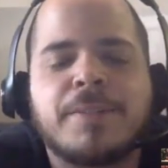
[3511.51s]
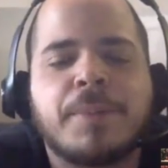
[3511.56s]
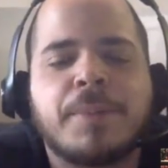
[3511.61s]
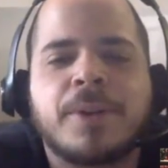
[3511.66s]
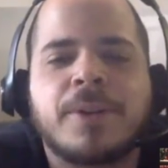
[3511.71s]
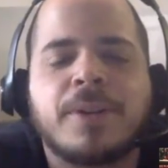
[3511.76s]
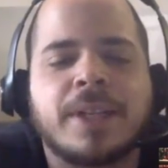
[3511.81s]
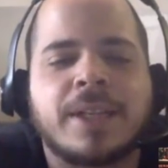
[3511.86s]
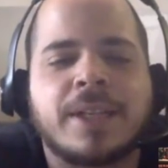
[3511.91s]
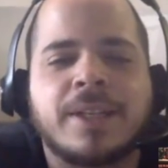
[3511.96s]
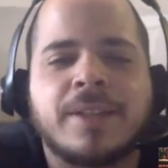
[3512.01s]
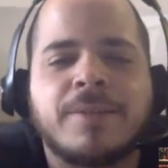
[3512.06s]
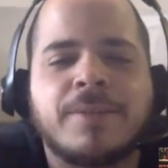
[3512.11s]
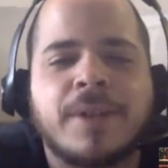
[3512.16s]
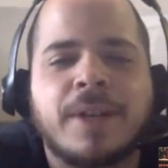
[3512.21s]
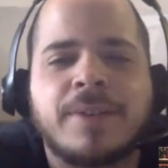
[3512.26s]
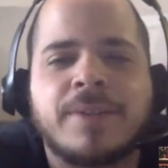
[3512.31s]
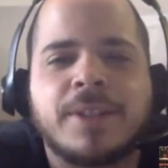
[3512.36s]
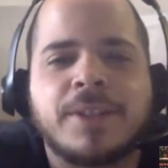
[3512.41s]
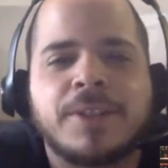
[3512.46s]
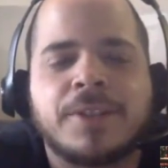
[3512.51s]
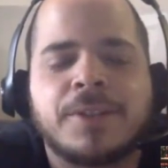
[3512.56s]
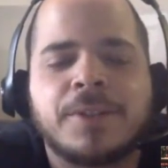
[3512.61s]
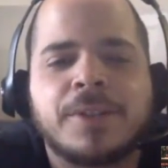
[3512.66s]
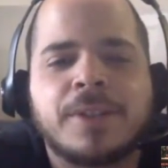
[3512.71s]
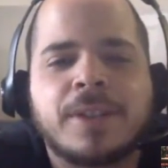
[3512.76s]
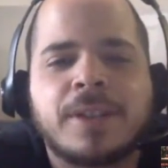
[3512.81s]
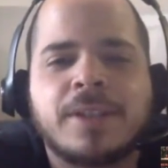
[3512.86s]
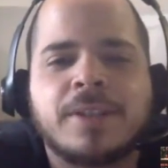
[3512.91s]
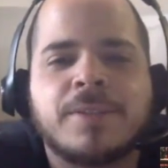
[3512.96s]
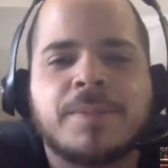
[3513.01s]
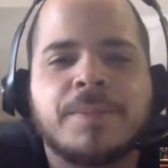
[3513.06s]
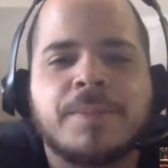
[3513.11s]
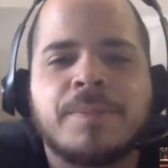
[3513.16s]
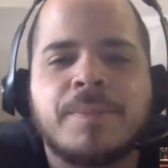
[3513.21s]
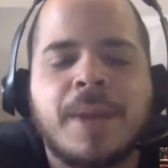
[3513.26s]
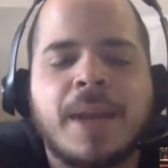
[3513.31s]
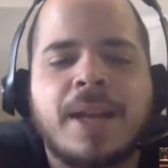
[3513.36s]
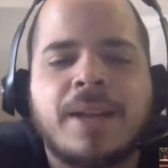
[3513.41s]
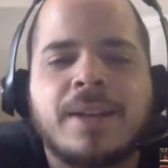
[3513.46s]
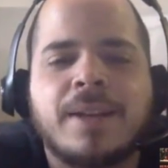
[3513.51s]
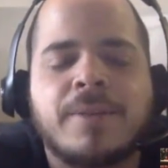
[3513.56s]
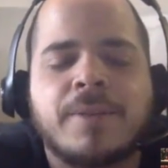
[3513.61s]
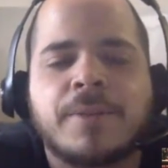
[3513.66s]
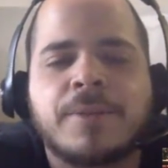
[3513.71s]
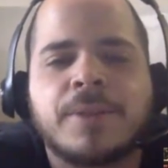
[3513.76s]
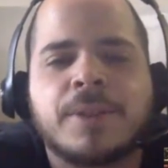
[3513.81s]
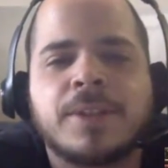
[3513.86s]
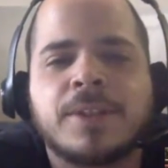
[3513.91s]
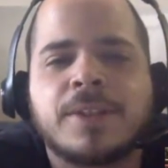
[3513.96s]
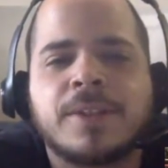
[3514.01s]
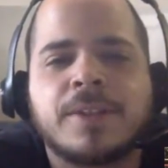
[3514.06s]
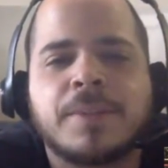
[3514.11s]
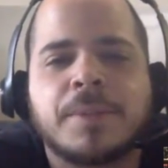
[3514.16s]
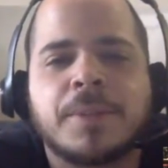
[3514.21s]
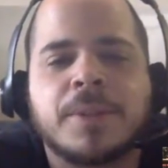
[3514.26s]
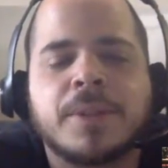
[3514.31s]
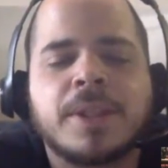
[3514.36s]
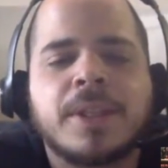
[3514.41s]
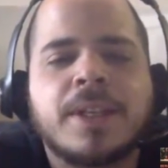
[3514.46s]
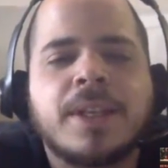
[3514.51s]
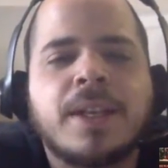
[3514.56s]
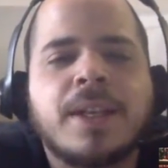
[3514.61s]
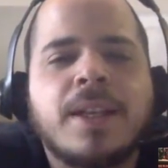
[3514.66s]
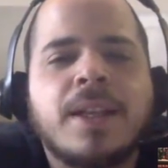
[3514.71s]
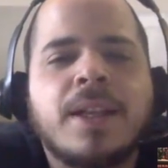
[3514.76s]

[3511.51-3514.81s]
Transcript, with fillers: This book will end in five issues because Matt never finishes a book.